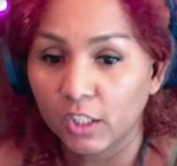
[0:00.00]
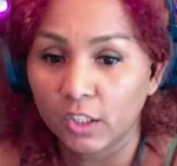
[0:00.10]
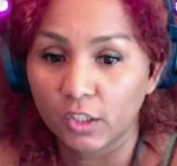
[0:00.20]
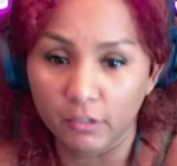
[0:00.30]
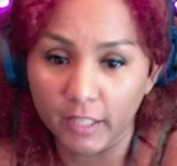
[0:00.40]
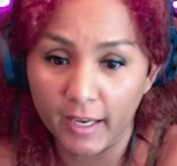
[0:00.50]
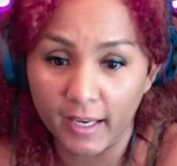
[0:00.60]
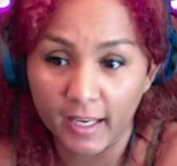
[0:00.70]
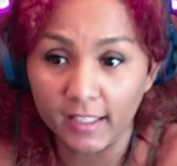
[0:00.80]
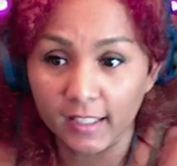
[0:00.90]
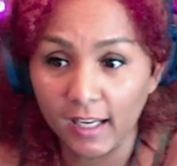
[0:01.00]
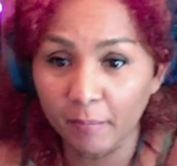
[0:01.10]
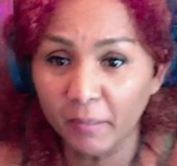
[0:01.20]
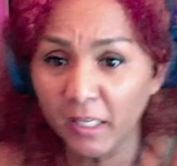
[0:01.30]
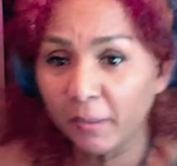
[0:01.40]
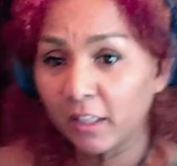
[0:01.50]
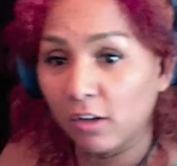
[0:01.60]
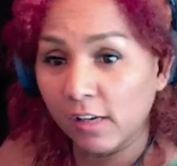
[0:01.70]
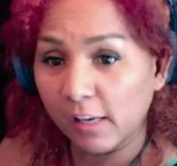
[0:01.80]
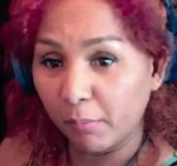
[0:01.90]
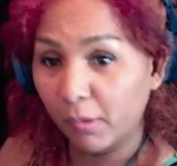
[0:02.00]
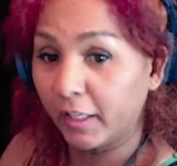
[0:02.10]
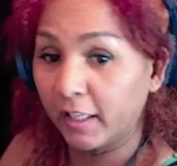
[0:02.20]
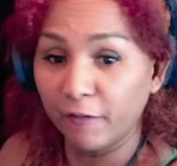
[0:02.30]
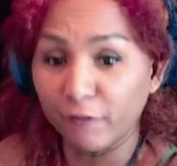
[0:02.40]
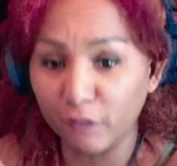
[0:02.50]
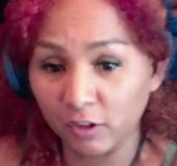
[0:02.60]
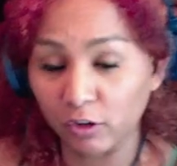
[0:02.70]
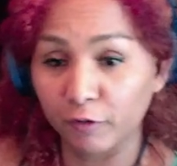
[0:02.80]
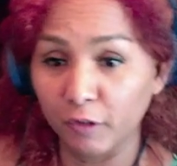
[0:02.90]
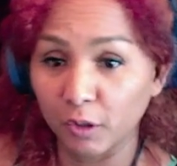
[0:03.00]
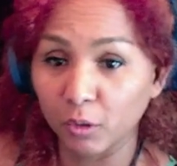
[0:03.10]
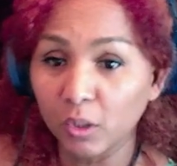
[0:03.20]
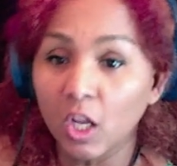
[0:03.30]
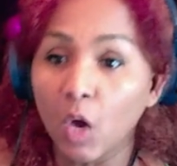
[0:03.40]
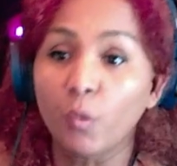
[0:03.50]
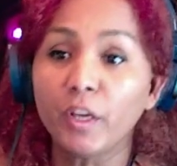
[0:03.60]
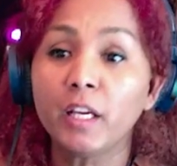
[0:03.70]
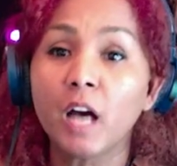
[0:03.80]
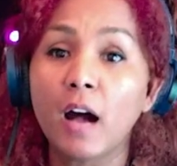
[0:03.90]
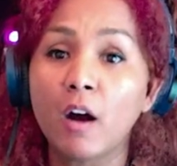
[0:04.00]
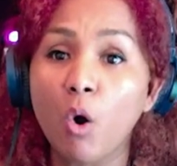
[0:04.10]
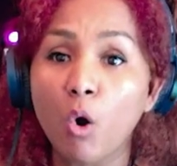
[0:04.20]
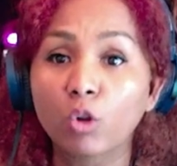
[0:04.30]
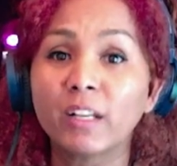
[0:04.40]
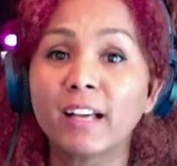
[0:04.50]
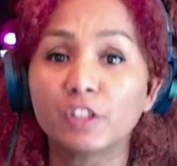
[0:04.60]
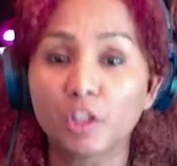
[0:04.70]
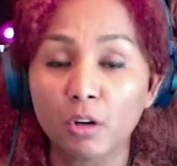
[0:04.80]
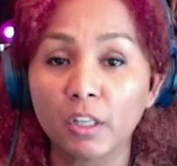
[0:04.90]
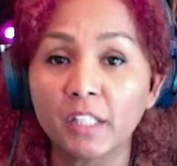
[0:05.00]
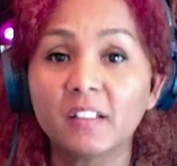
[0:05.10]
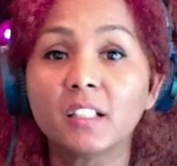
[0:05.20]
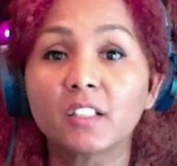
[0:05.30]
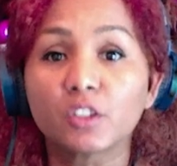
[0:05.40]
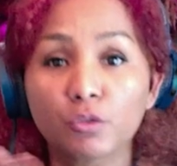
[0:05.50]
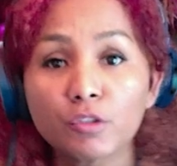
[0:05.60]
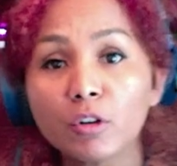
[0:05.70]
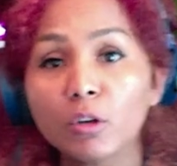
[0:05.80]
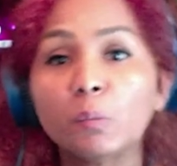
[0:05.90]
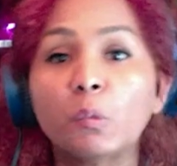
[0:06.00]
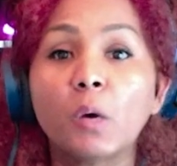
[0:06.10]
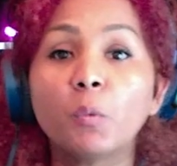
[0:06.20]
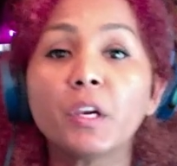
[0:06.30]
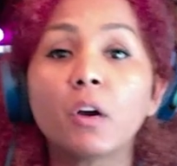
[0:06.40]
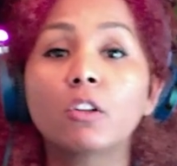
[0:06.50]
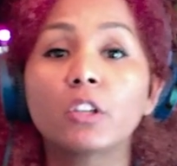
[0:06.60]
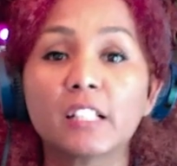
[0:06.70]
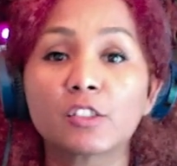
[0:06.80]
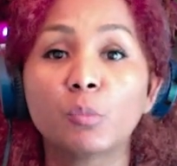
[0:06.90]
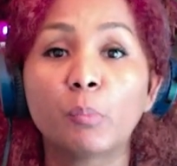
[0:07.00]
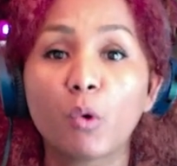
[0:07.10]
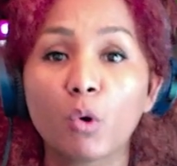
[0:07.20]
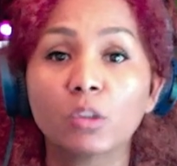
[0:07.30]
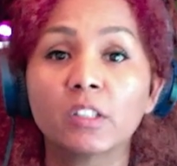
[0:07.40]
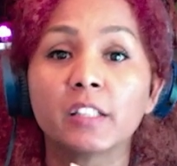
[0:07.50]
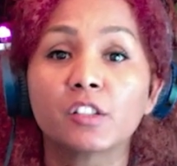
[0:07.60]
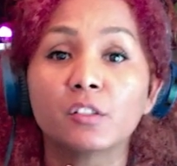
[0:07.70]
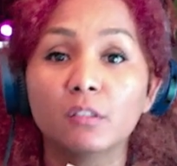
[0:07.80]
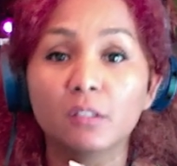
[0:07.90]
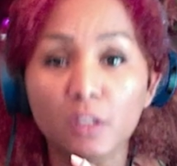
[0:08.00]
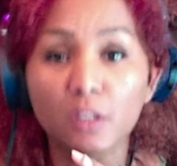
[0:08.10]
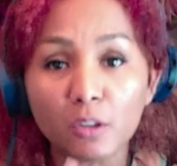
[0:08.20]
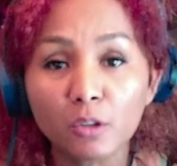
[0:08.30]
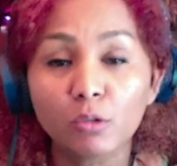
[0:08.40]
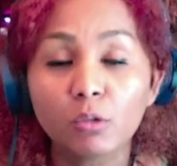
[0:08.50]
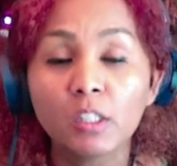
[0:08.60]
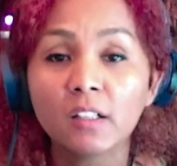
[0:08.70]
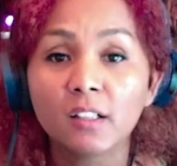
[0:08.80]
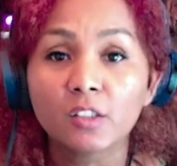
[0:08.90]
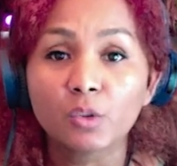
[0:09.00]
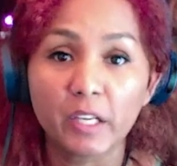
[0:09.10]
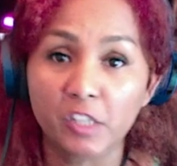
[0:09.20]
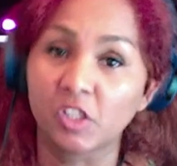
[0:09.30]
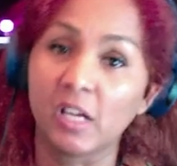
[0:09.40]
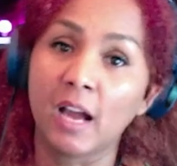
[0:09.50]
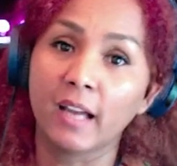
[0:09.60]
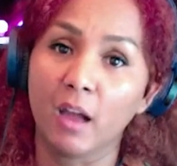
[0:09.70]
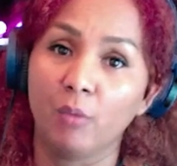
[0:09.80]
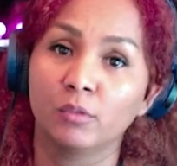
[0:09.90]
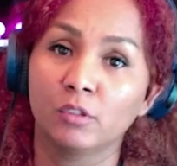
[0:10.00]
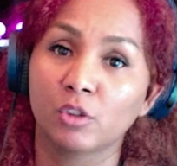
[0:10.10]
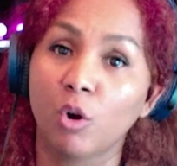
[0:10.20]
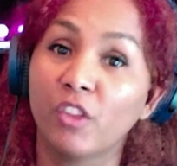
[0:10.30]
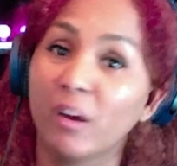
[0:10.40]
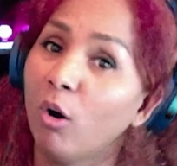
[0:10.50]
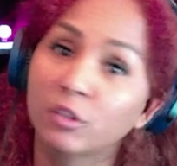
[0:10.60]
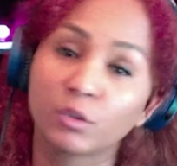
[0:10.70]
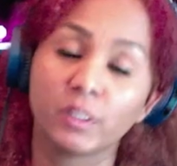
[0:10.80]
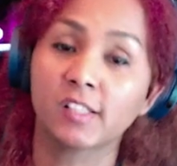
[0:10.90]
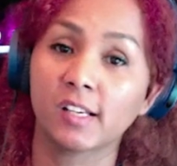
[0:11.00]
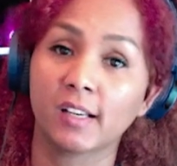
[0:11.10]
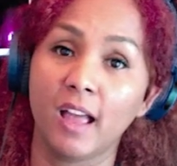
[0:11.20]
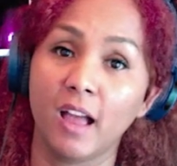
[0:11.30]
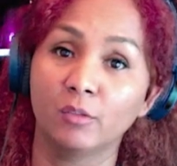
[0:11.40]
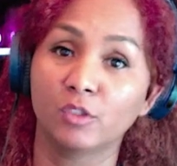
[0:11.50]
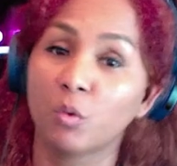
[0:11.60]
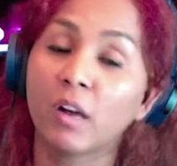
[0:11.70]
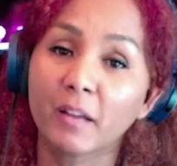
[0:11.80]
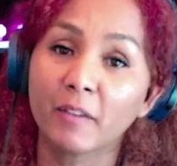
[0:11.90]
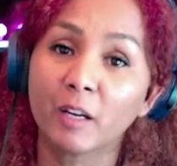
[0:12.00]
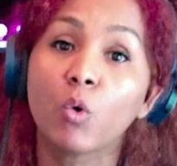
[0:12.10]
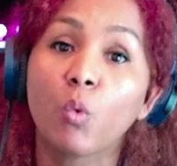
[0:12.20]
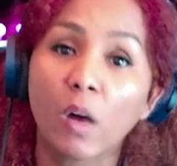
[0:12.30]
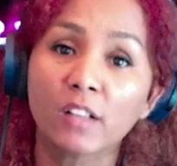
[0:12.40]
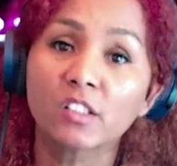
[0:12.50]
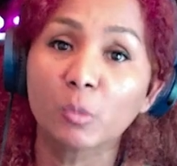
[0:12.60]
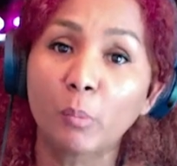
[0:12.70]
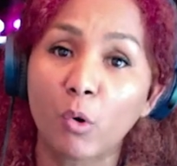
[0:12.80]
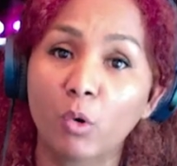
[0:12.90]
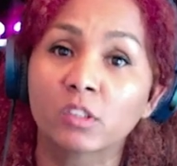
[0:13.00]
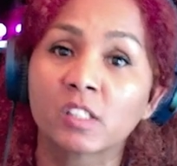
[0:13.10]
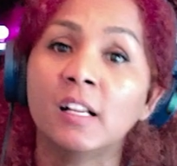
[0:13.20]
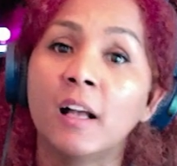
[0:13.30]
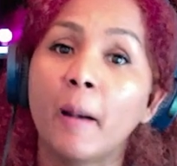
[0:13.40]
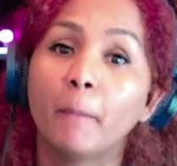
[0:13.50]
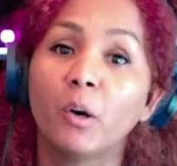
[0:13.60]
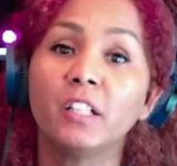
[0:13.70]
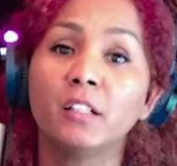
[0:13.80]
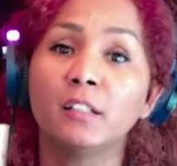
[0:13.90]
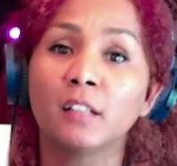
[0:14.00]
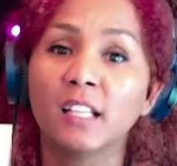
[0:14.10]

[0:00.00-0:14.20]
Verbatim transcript: Create, I'm even gonna put it in front of you. We are all gonna join this group where we all gonna support this new Twitch accounts or the old Twitch accounts, whatever, who wants supports. But in